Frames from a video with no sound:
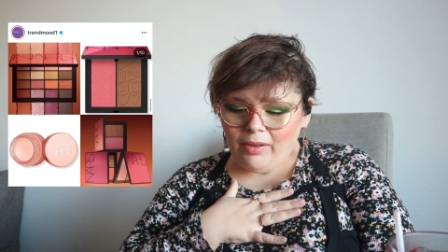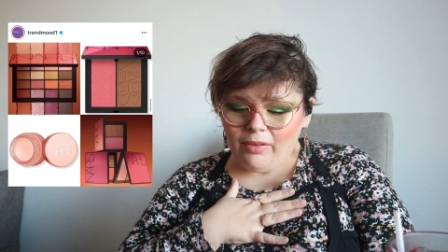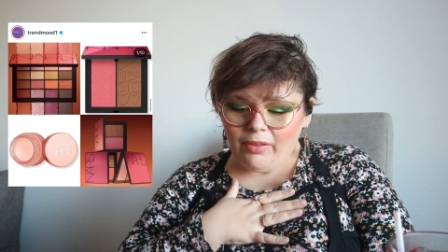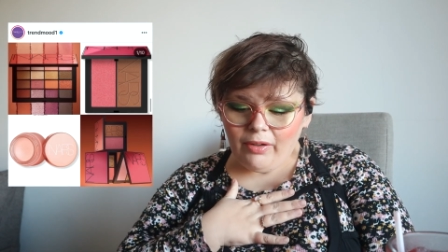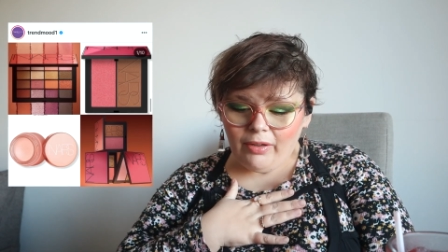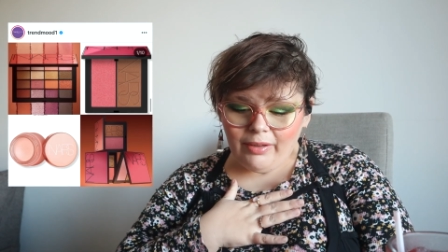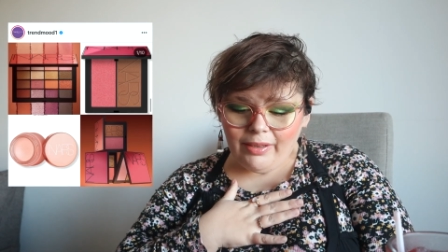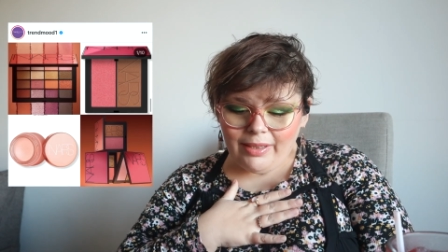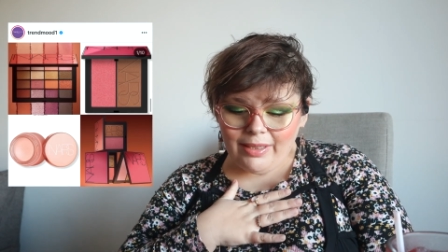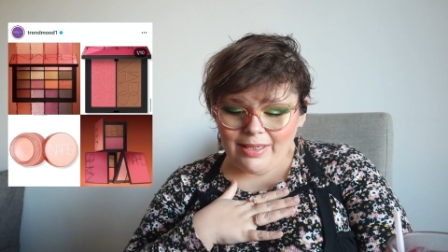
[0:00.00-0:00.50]

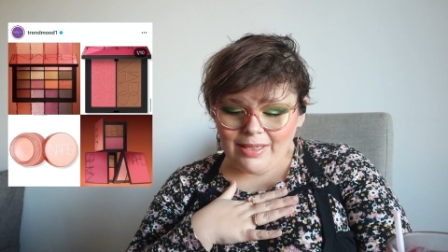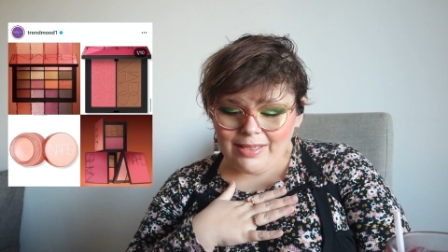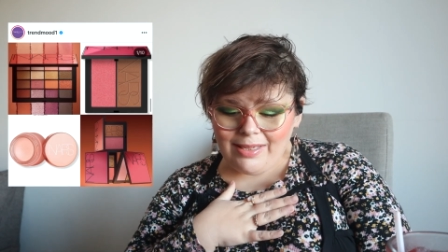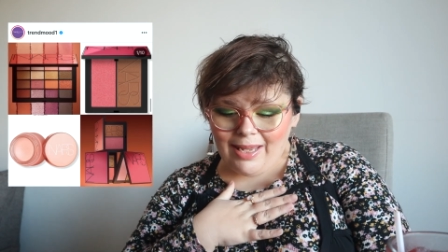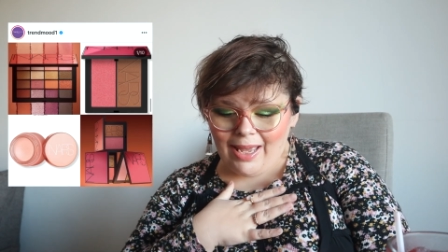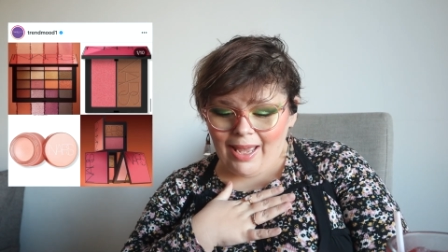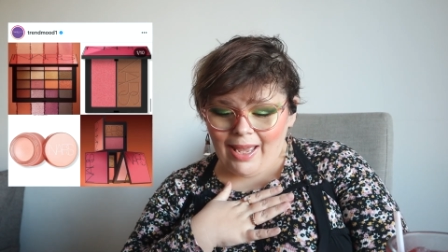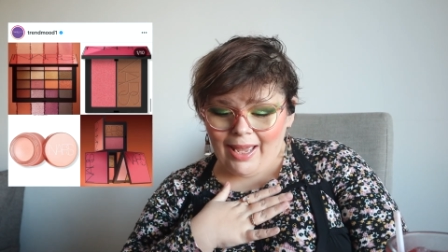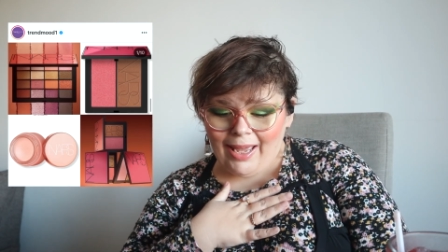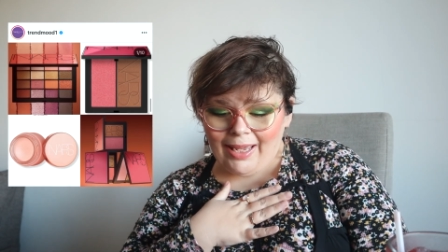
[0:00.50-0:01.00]
There is
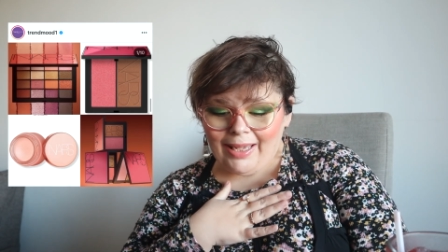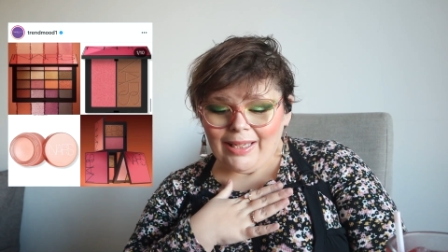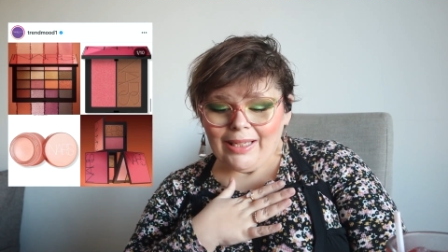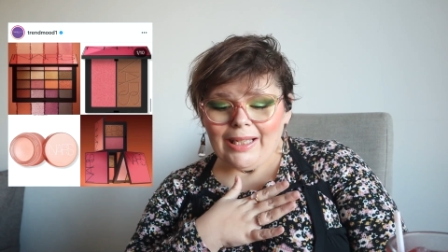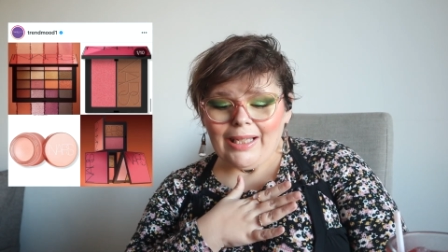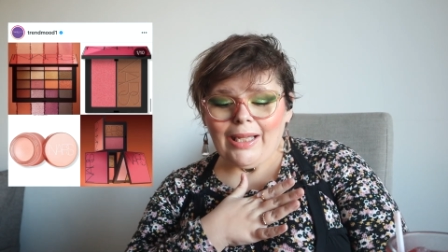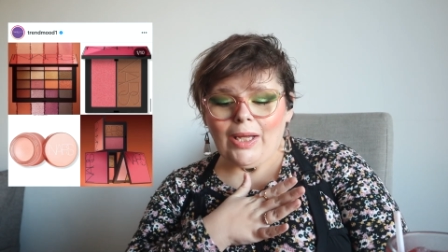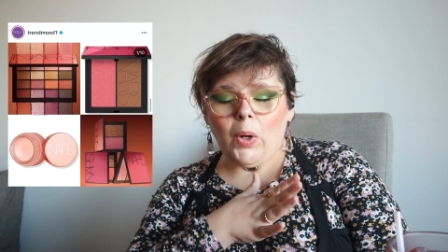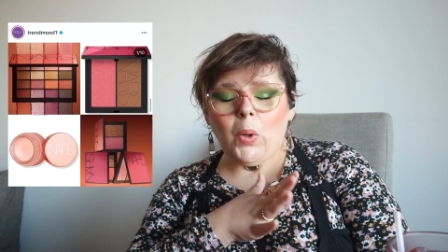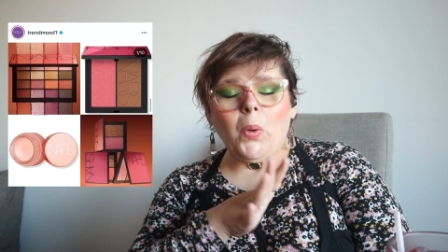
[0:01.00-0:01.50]
a
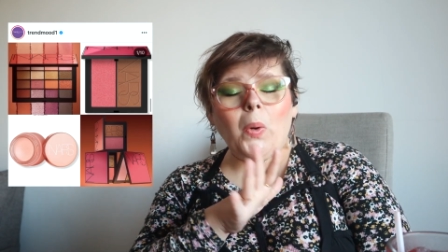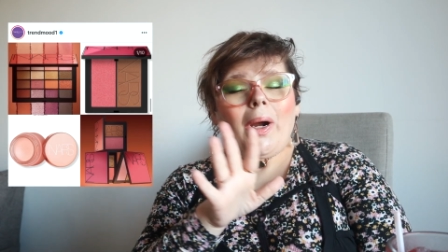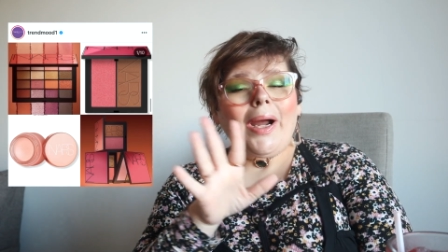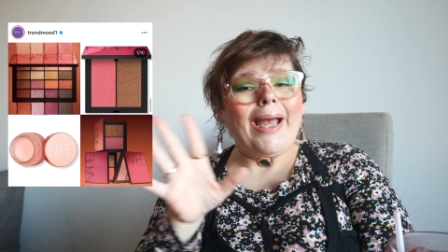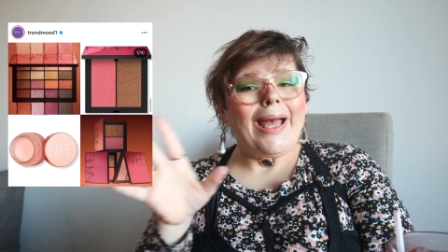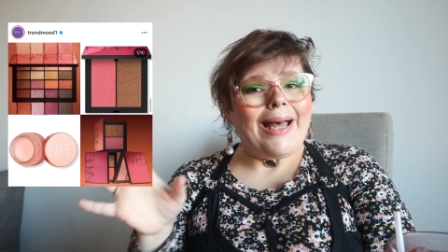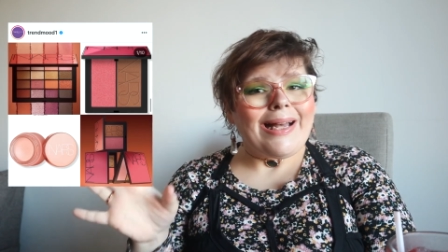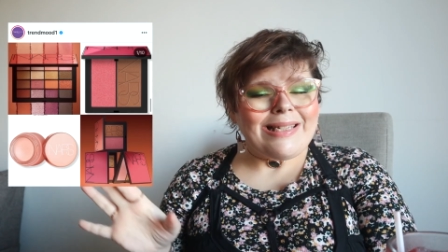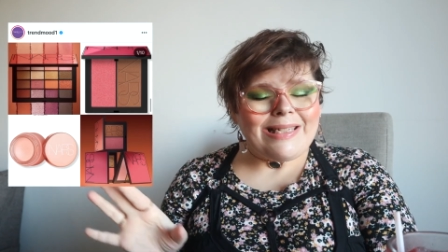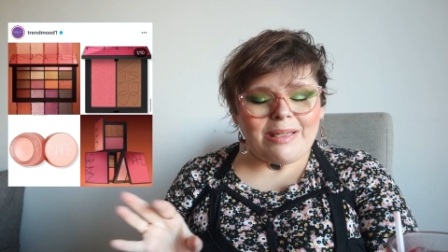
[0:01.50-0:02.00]

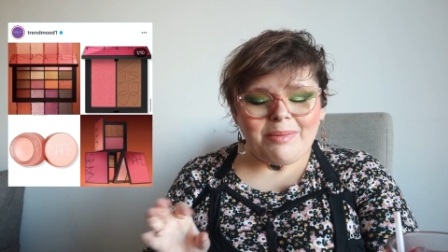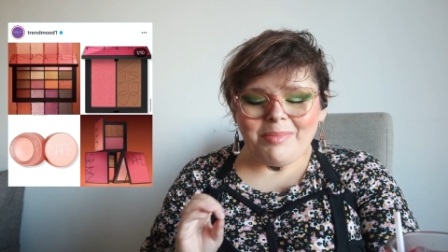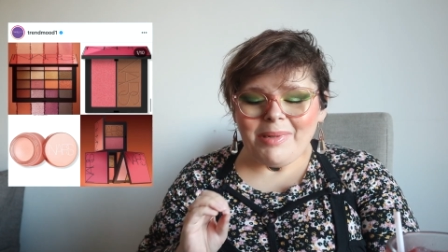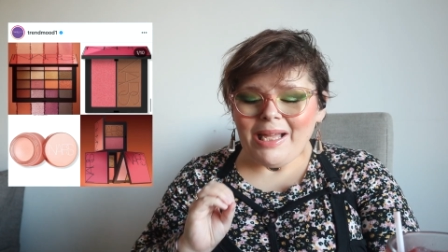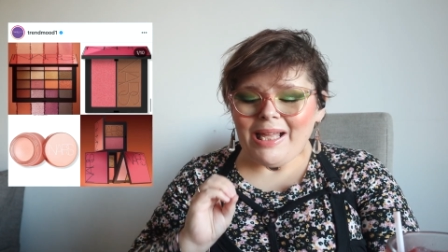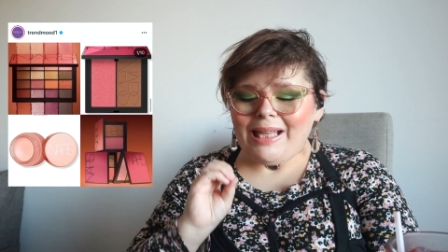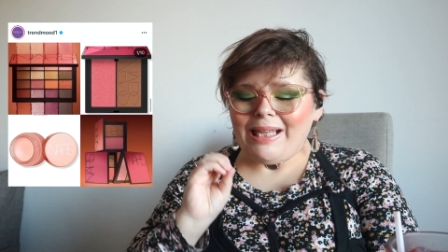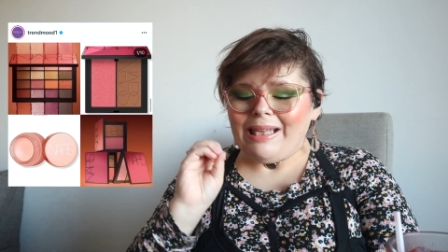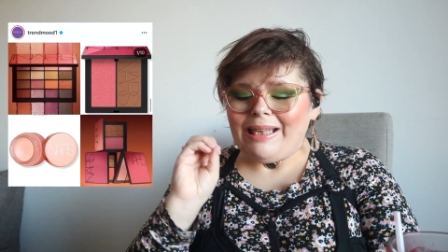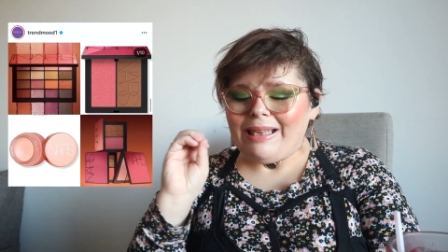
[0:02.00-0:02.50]

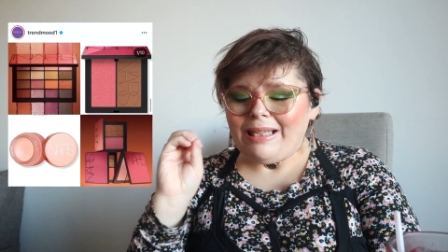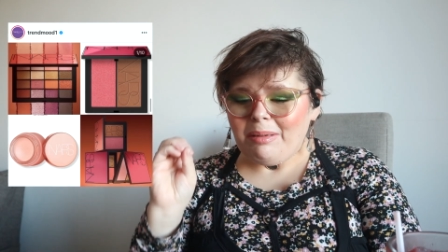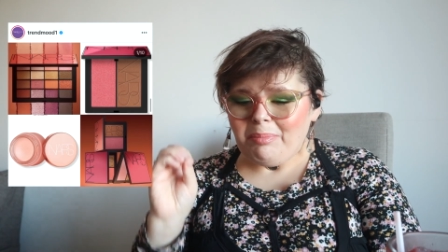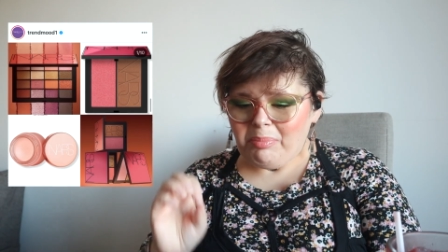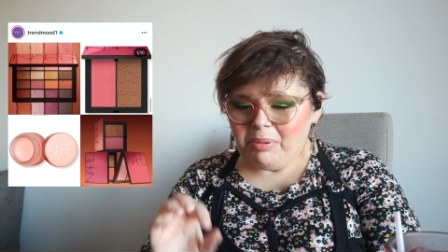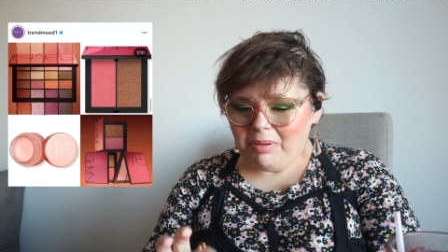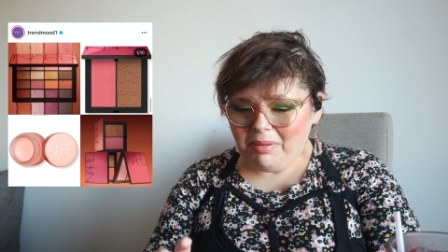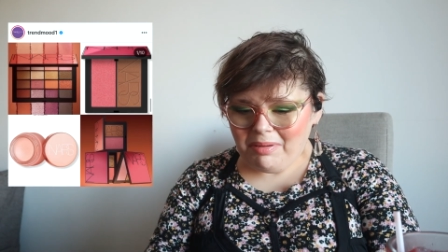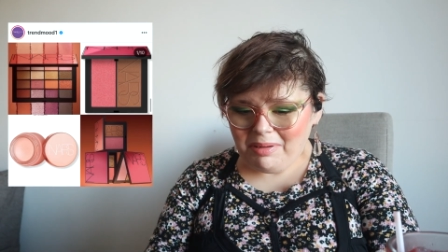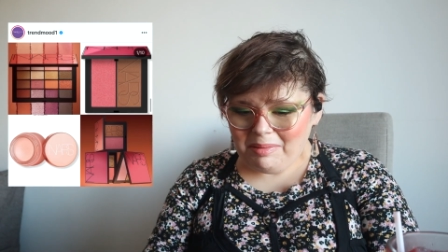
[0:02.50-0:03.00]
Orgasm
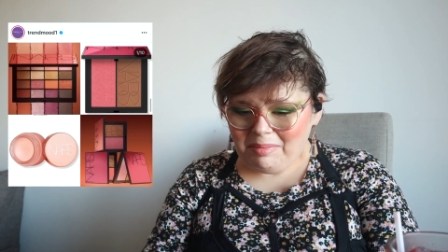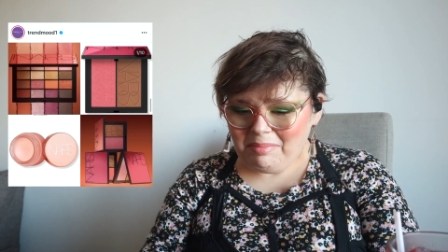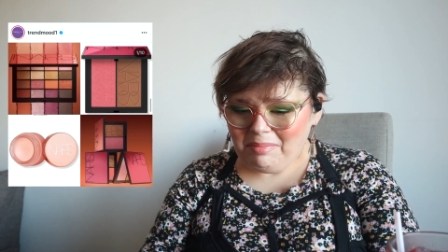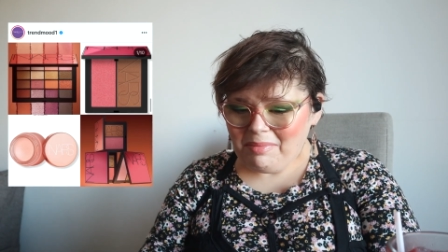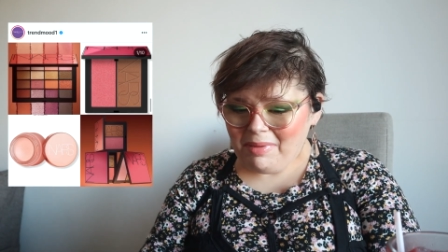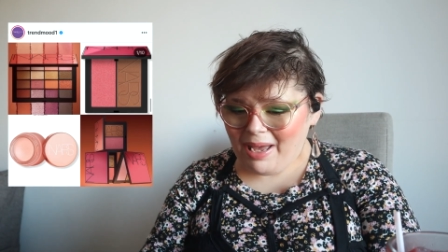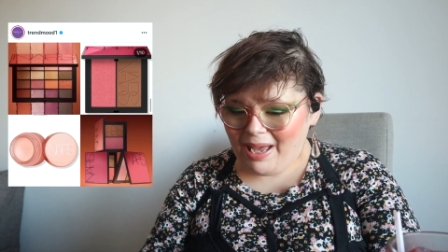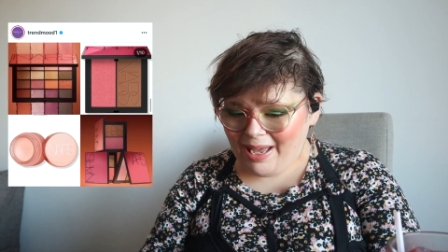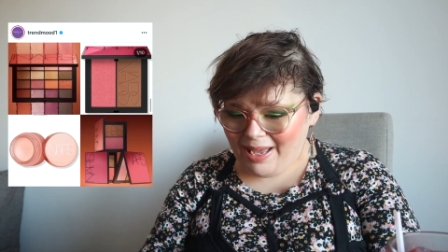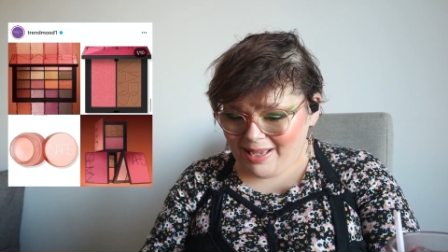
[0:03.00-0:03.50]
lip
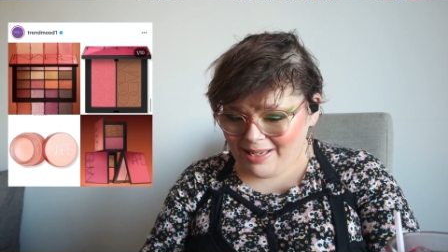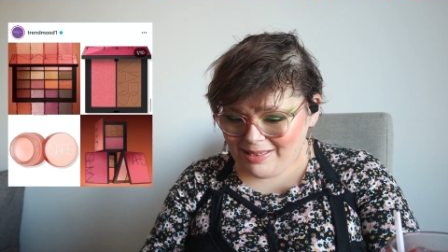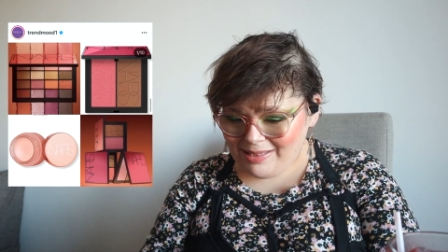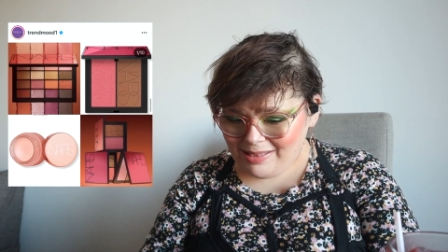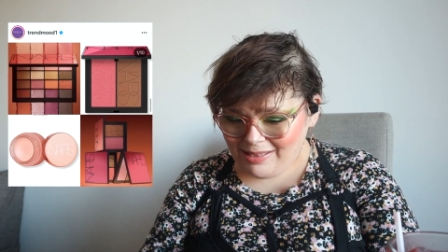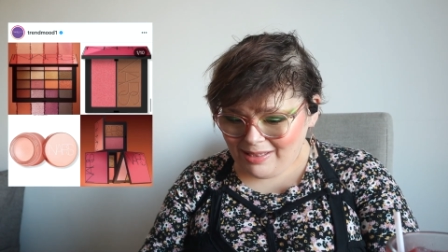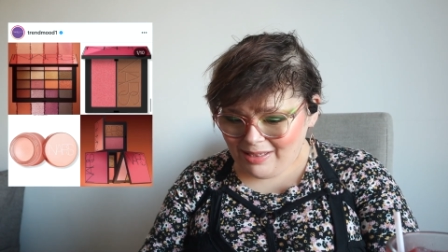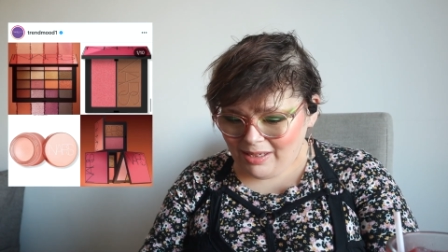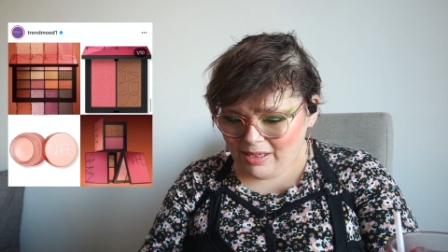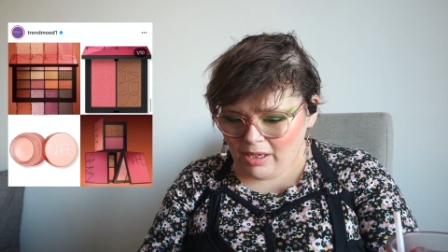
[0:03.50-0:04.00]

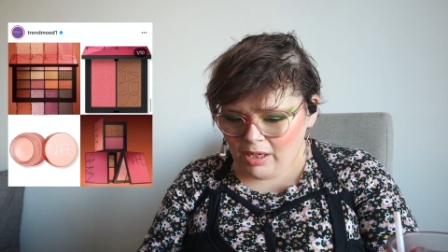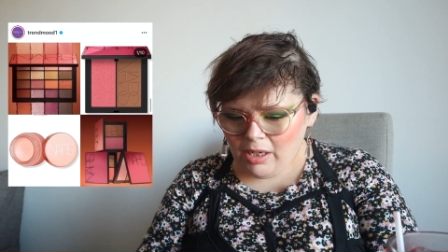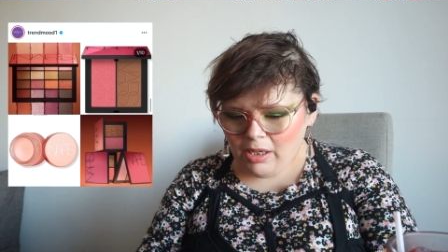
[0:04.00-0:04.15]
mask,